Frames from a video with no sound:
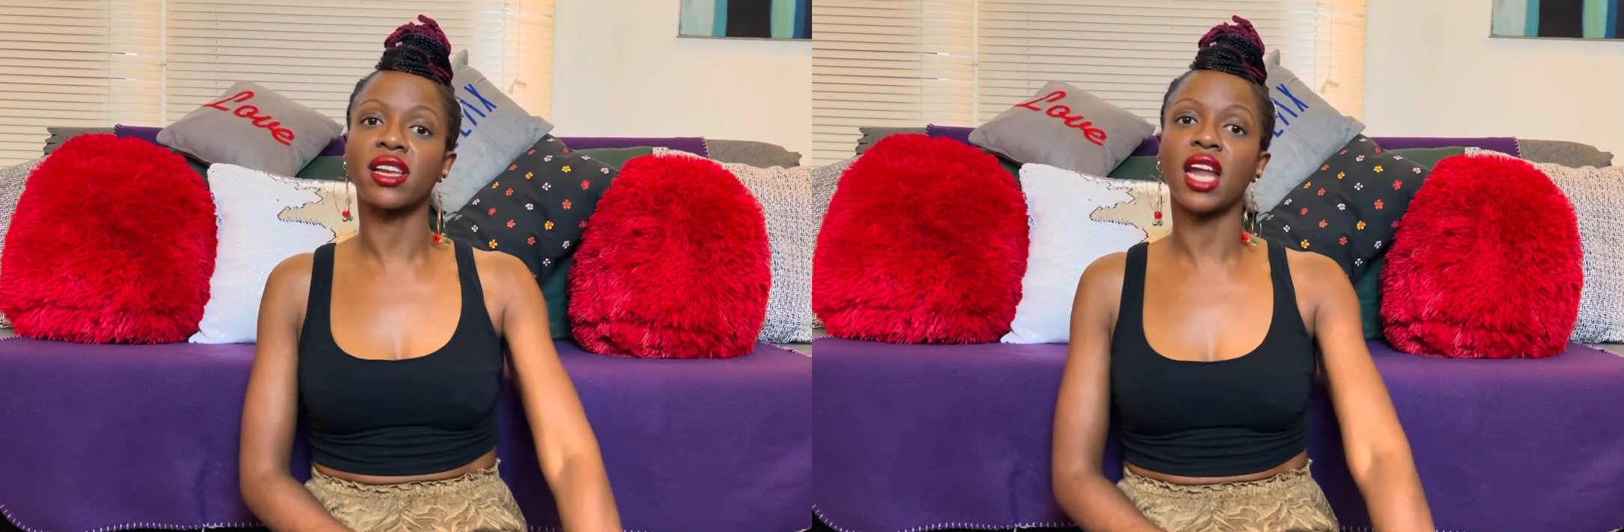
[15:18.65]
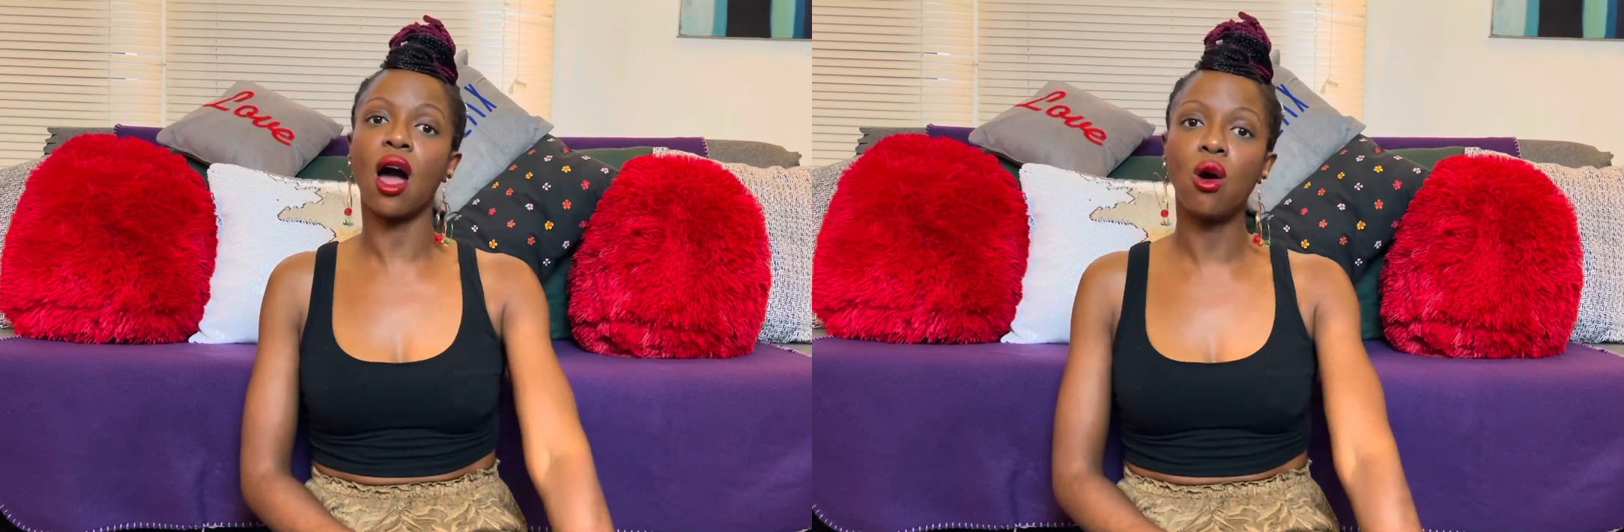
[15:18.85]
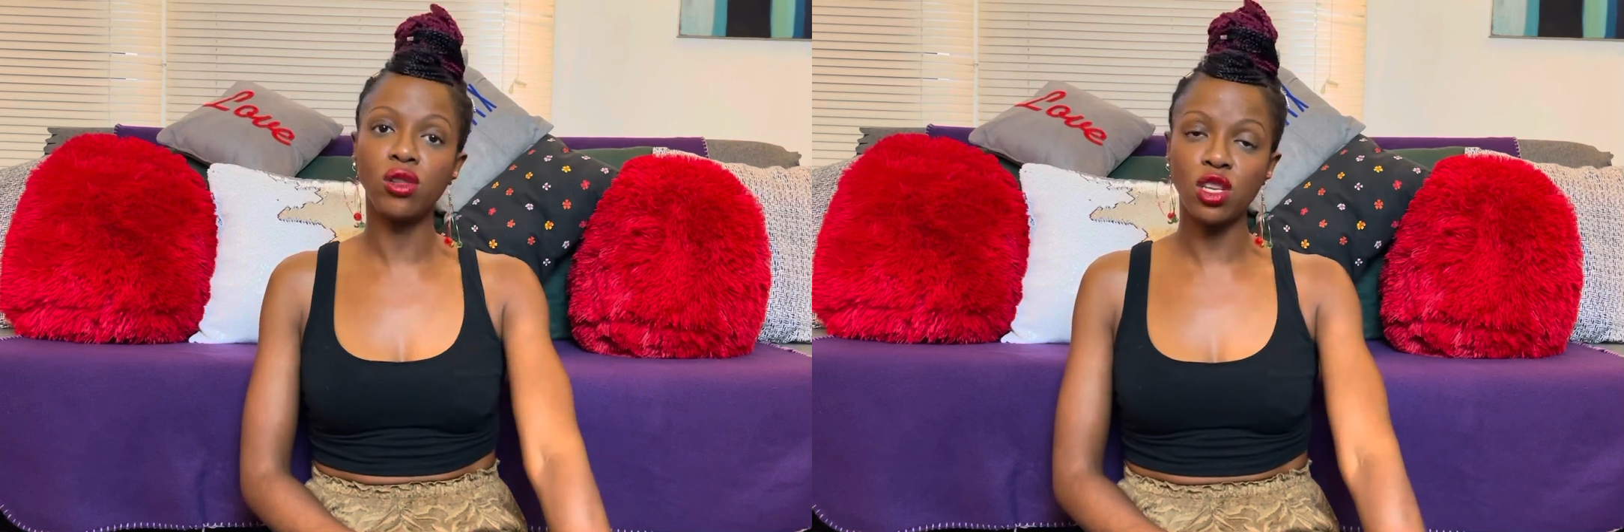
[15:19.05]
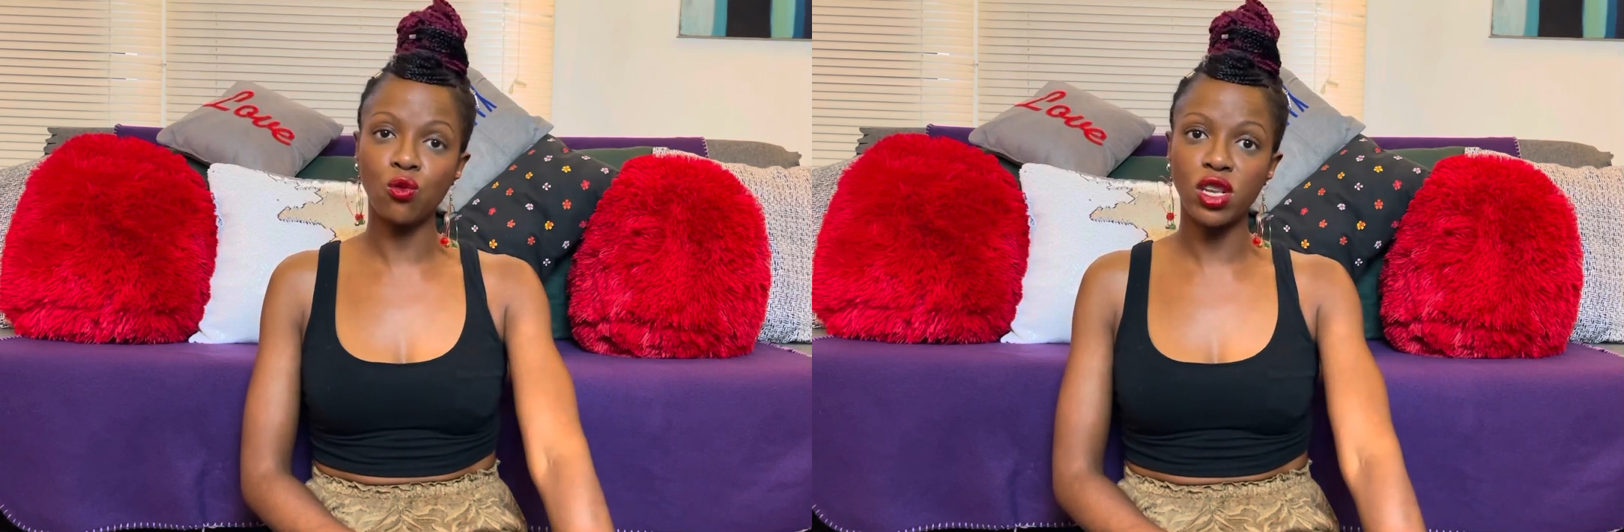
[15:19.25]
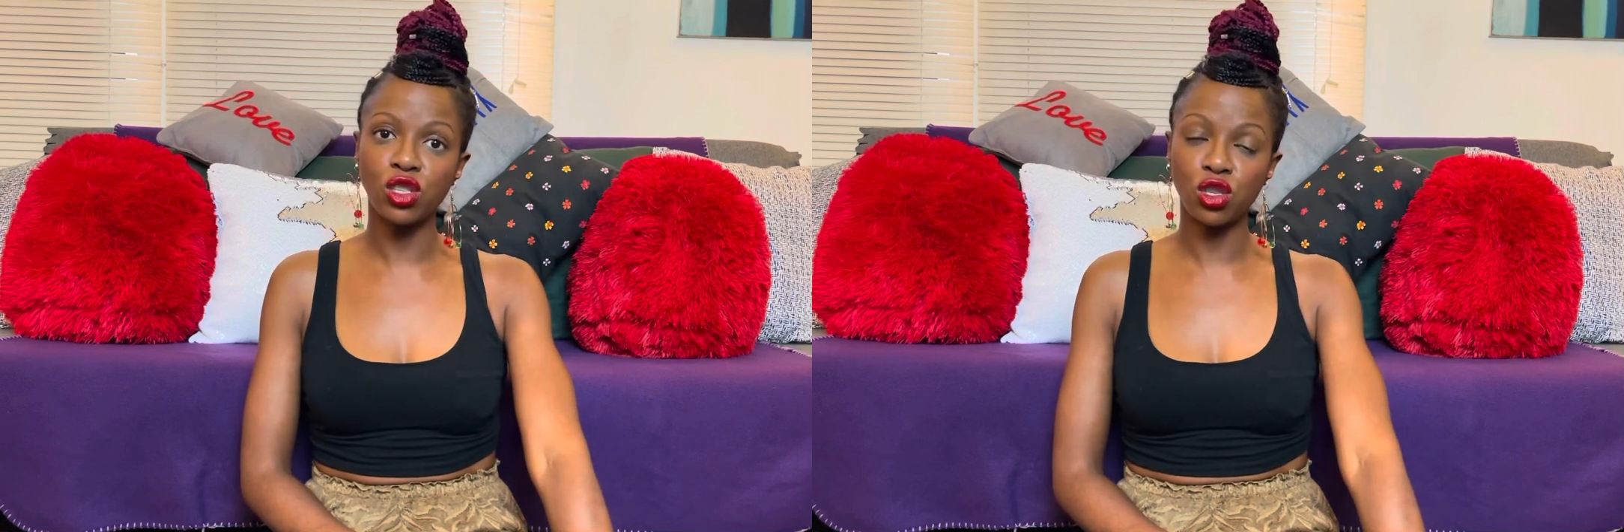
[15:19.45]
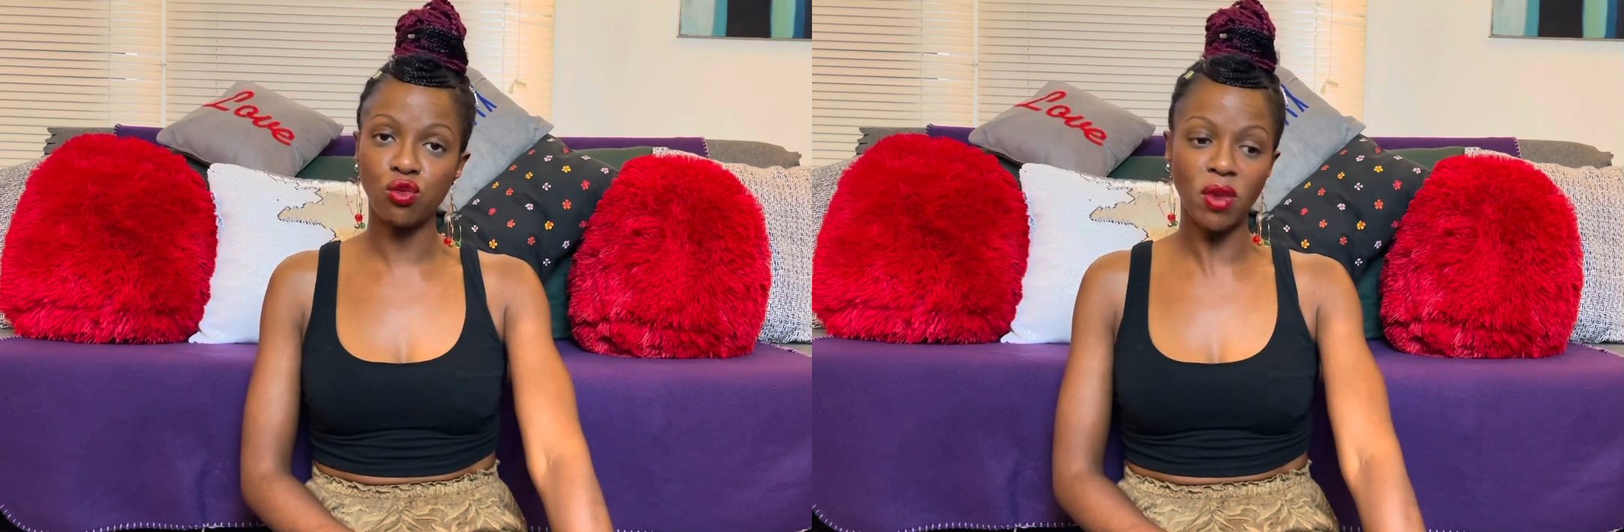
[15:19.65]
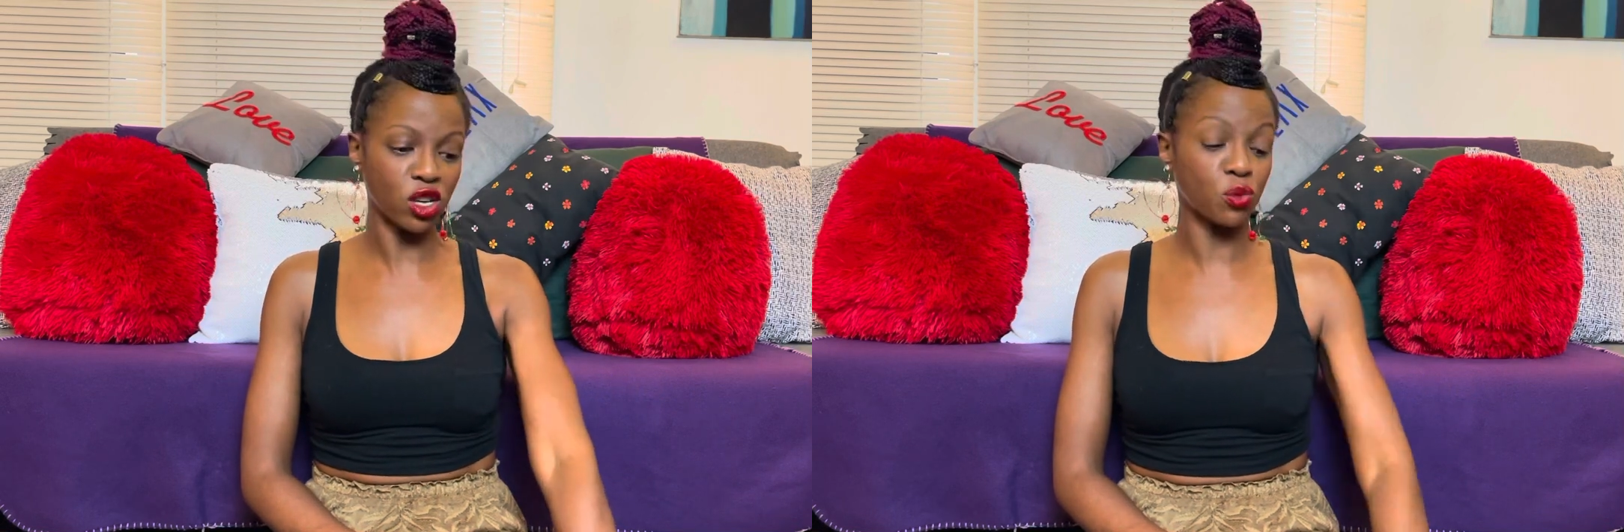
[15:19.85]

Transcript: not only win two medals,